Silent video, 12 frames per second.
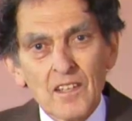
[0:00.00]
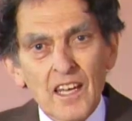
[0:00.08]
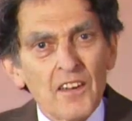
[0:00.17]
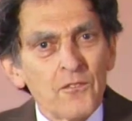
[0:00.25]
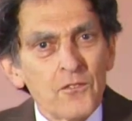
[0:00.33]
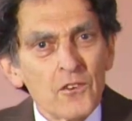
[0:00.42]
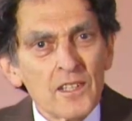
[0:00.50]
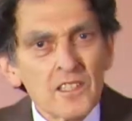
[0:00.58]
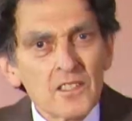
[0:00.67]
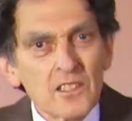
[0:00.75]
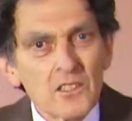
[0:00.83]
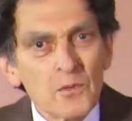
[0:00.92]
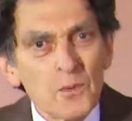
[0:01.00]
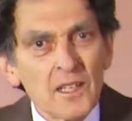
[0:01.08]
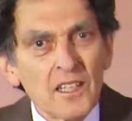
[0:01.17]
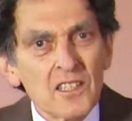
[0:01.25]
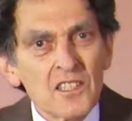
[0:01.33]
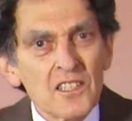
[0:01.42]
If, for instance, we
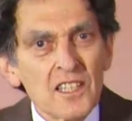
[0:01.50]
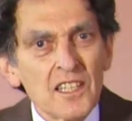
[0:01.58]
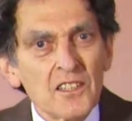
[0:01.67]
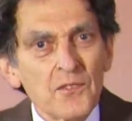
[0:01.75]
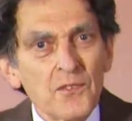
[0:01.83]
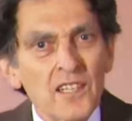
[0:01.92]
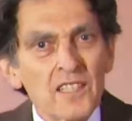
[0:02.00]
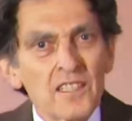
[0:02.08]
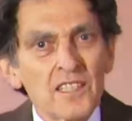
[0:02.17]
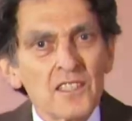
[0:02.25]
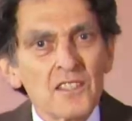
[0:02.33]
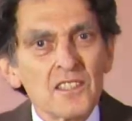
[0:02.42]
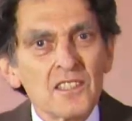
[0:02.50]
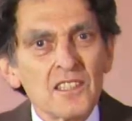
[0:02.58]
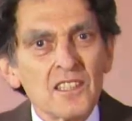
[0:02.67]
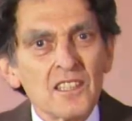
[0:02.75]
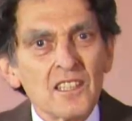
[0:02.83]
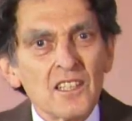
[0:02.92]
could see the faces
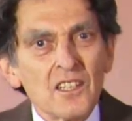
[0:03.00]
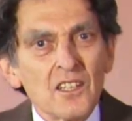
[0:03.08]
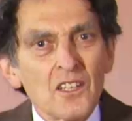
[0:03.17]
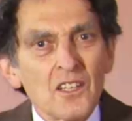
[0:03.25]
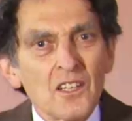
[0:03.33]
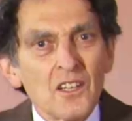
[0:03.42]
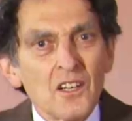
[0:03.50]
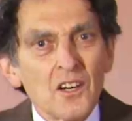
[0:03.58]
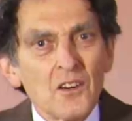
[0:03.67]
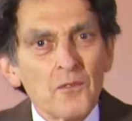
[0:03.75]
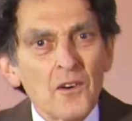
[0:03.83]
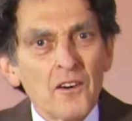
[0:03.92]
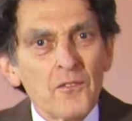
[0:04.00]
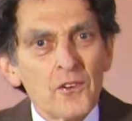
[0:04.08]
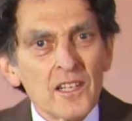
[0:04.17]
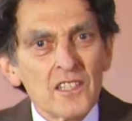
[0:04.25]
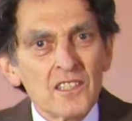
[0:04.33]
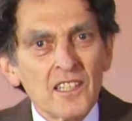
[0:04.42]
of our
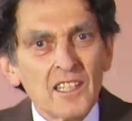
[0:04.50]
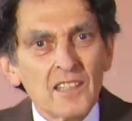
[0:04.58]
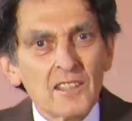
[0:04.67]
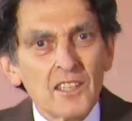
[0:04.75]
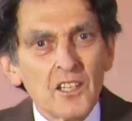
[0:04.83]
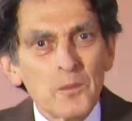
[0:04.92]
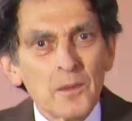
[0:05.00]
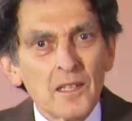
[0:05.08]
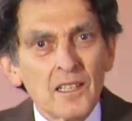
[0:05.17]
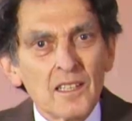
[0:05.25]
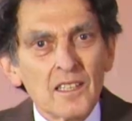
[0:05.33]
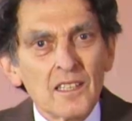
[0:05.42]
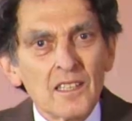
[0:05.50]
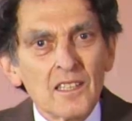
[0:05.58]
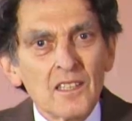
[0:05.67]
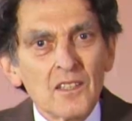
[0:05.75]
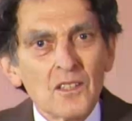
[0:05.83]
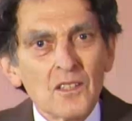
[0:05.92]
friends in Ethiopia,
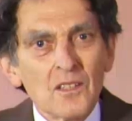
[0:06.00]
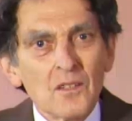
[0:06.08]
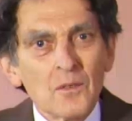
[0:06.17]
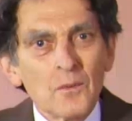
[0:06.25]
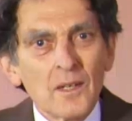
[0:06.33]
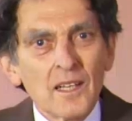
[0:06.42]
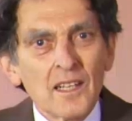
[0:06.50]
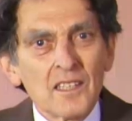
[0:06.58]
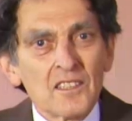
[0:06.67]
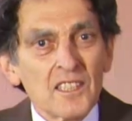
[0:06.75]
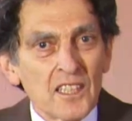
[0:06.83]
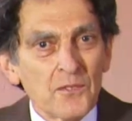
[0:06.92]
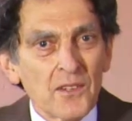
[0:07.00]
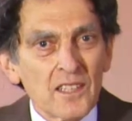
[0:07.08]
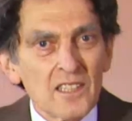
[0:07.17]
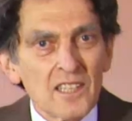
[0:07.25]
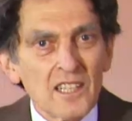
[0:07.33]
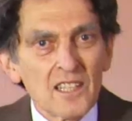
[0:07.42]
where
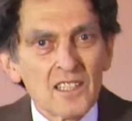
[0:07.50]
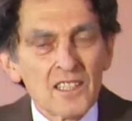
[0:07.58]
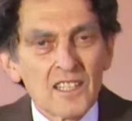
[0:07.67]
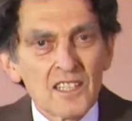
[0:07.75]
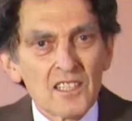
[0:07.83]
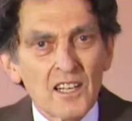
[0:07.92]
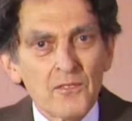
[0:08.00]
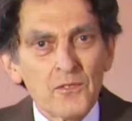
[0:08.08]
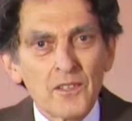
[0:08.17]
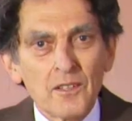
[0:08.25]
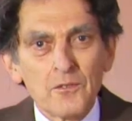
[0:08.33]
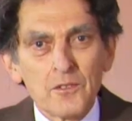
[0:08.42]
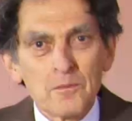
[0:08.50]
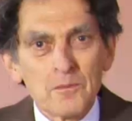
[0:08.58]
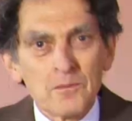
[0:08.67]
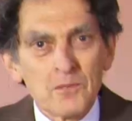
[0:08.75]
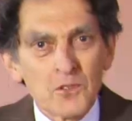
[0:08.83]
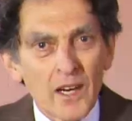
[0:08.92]
Tearfun tell us they're suffering
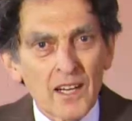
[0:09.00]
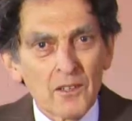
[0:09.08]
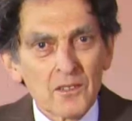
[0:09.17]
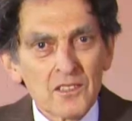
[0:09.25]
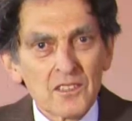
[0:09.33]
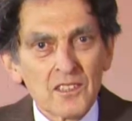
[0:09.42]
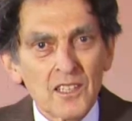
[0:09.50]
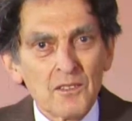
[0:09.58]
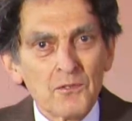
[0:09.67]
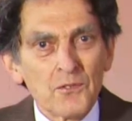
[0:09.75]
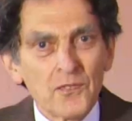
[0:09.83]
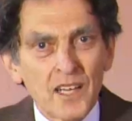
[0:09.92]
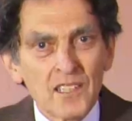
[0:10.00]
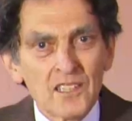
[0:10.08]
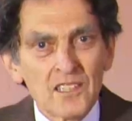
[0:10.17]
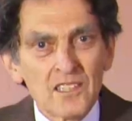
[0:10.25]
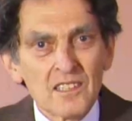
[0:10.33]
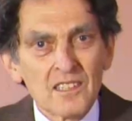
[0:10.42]
from drought and
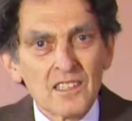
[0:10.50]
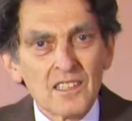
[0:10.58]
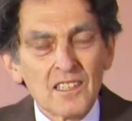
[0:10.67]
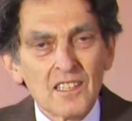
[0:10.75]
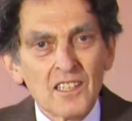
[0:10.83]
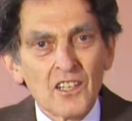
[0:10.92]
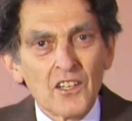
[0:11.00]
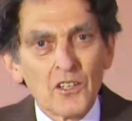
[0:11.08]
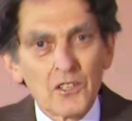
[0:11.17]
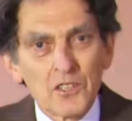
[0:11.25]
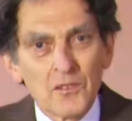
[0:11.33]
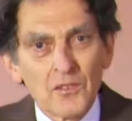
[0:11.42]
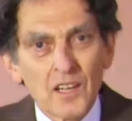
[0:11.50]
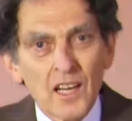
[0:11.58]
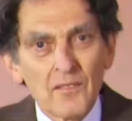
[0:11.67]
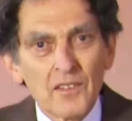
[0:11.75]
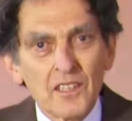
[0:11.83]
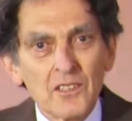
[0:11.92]
floods and loss of
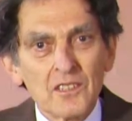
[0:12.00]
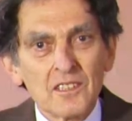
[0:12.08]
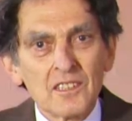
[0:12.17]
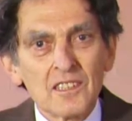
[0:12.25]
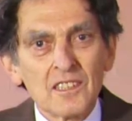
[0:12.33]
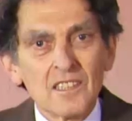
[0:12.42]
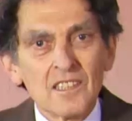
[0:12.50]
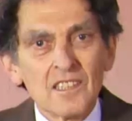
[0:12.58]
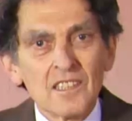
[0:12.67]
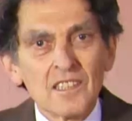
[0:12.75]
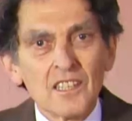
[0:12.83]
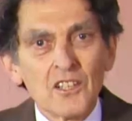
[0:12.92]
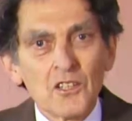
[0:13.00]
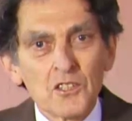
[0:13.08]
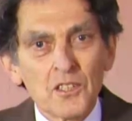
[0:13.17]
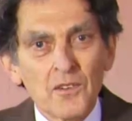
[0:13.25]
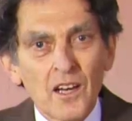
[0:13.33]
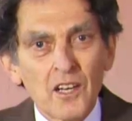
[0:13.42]
livelihood and
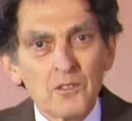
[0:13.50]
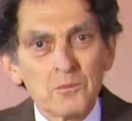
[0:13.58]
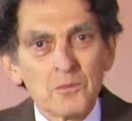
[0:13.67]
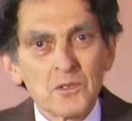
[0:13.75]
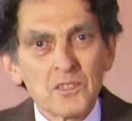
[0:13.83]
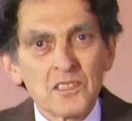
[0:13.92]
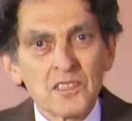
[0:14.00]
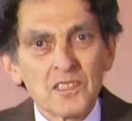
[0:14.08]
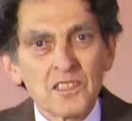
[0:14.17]
loss of homes